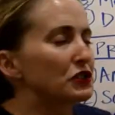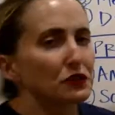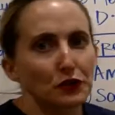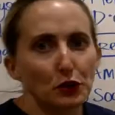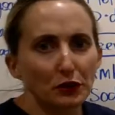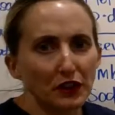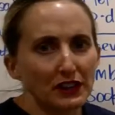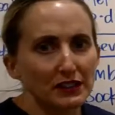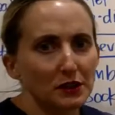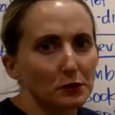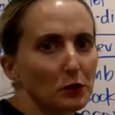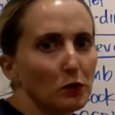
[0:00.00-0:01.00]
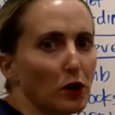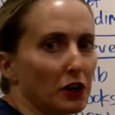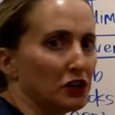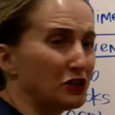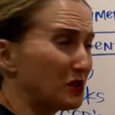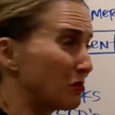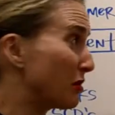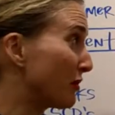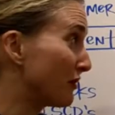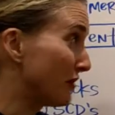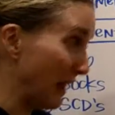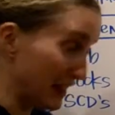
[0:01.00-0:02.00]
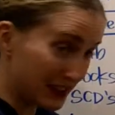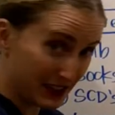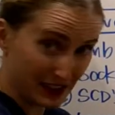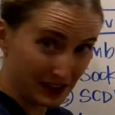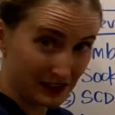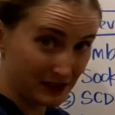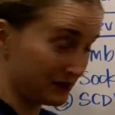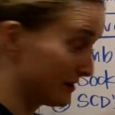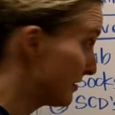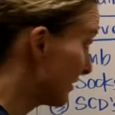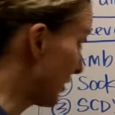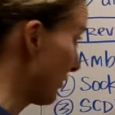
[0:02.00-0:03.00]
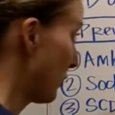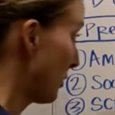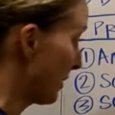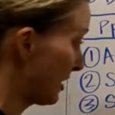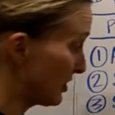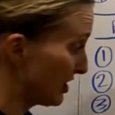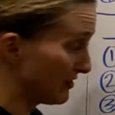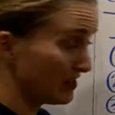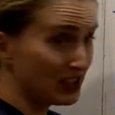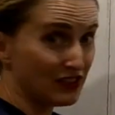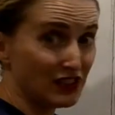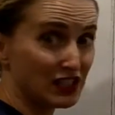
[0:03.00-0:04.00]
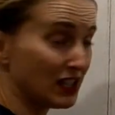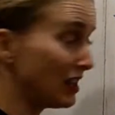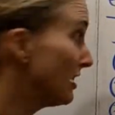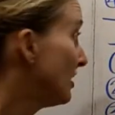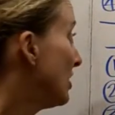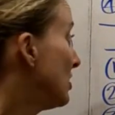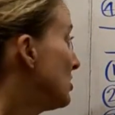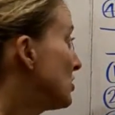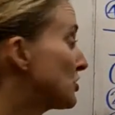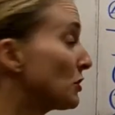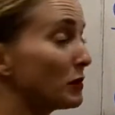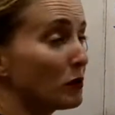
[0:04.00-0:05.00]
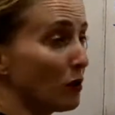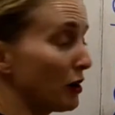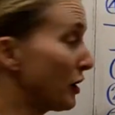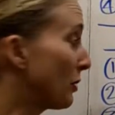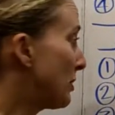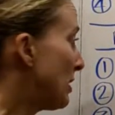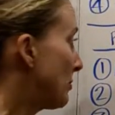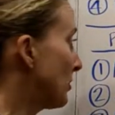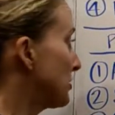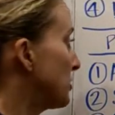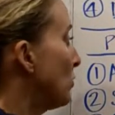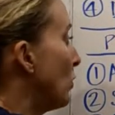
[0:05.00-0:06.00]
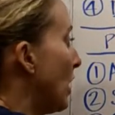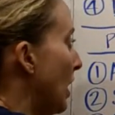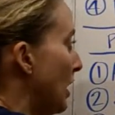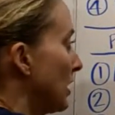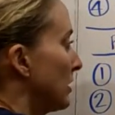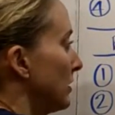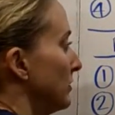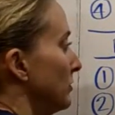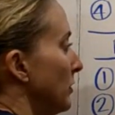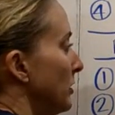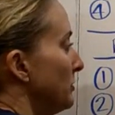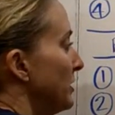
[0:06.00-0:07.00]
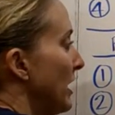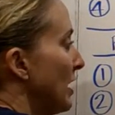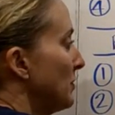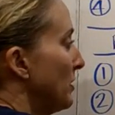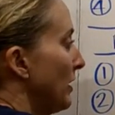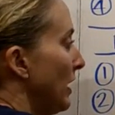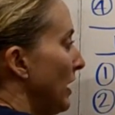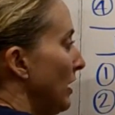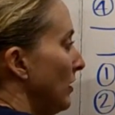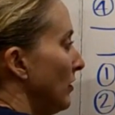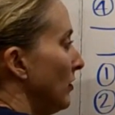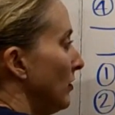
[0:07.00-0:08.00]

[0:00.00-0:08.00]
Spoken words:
a few things that we want to do to prevent the formation of a DVT. So we want our people to walk, want them to ambulate.